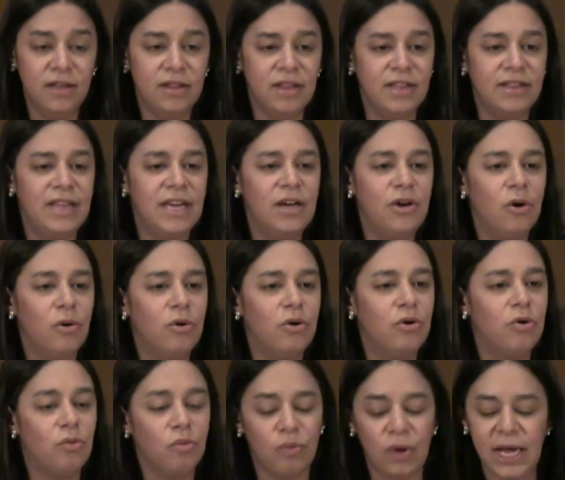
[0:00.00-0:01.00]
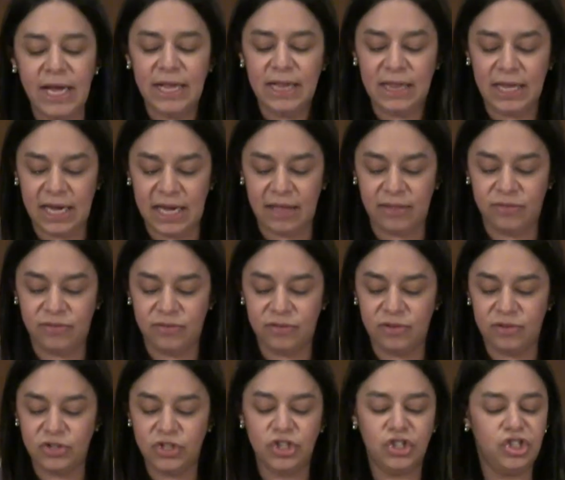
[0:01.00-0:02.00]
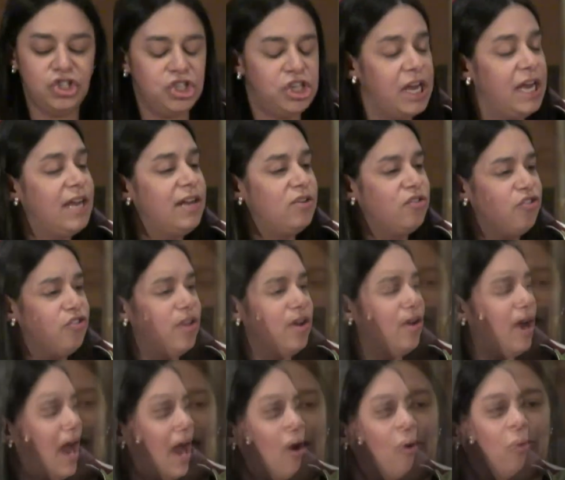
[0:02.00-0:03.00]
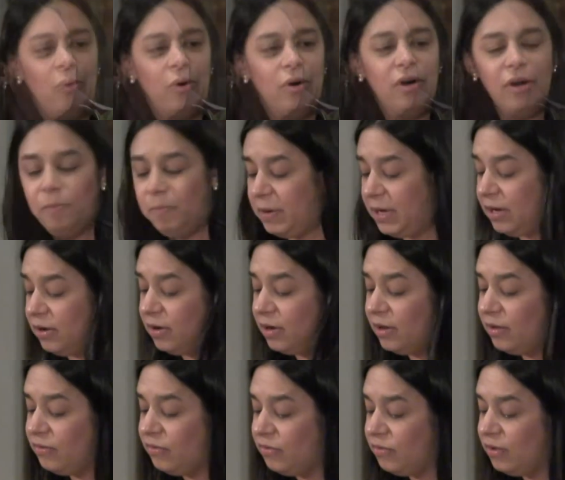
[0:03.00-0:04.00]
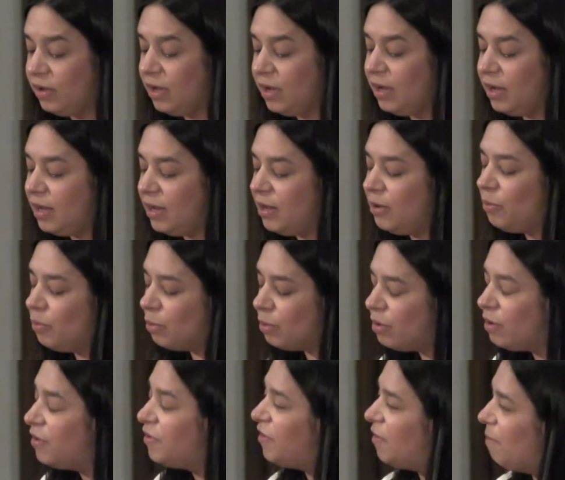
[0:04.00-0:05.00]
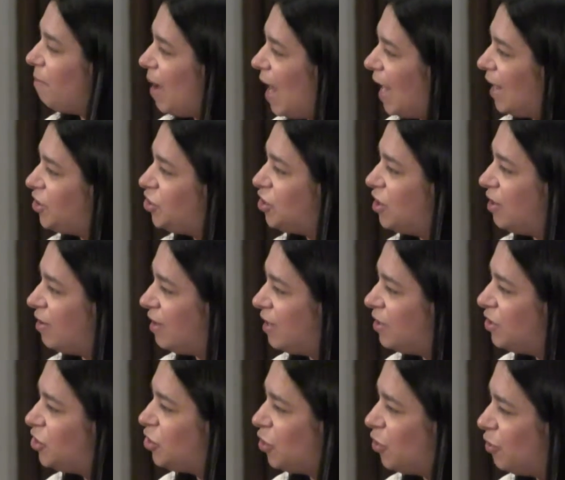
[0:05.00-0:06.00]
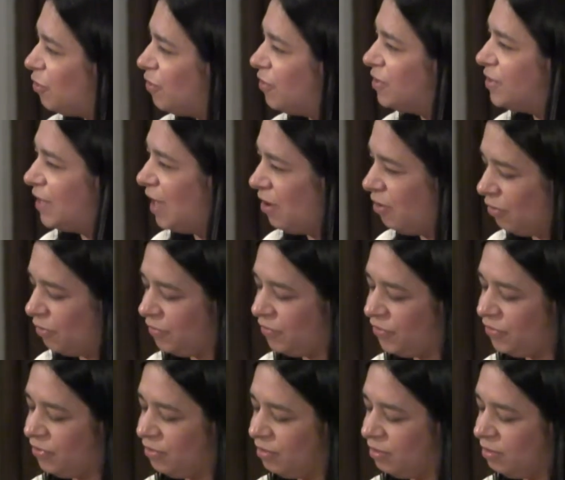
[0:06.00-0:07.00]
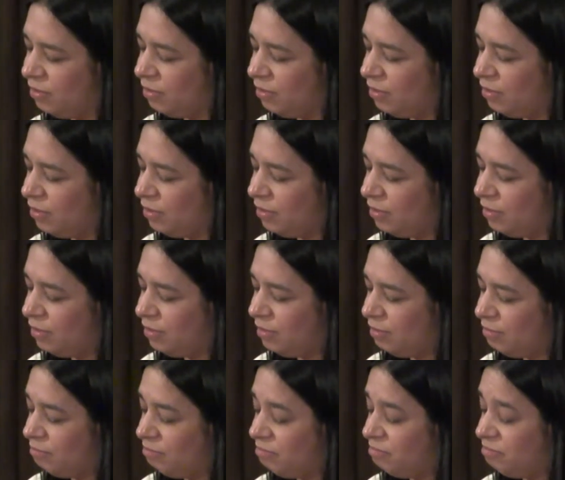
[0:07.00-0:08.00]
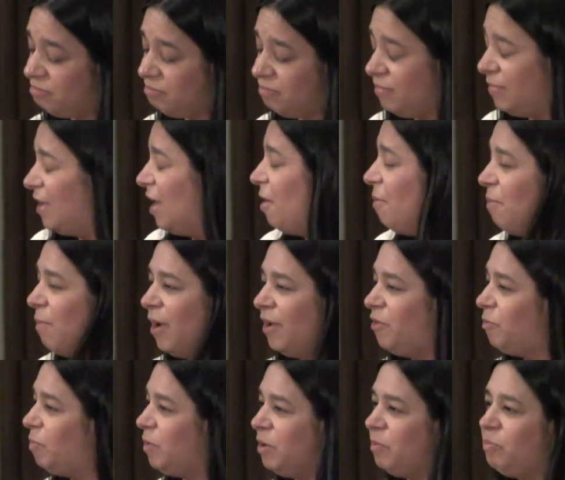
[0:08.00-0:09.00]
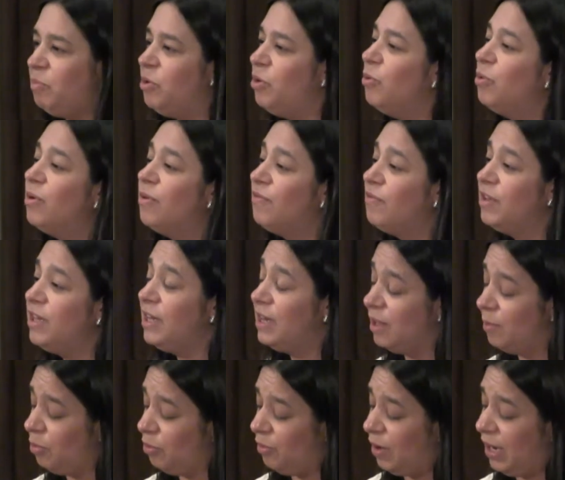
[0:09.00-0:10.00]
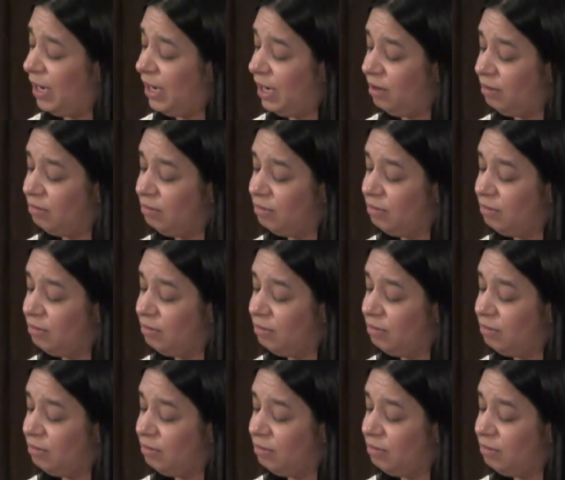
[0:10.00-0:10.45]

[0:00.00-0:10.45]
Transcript: that they go to great lengths to change their outward appearance in order to match their internal selves. That must be beautifully liberating,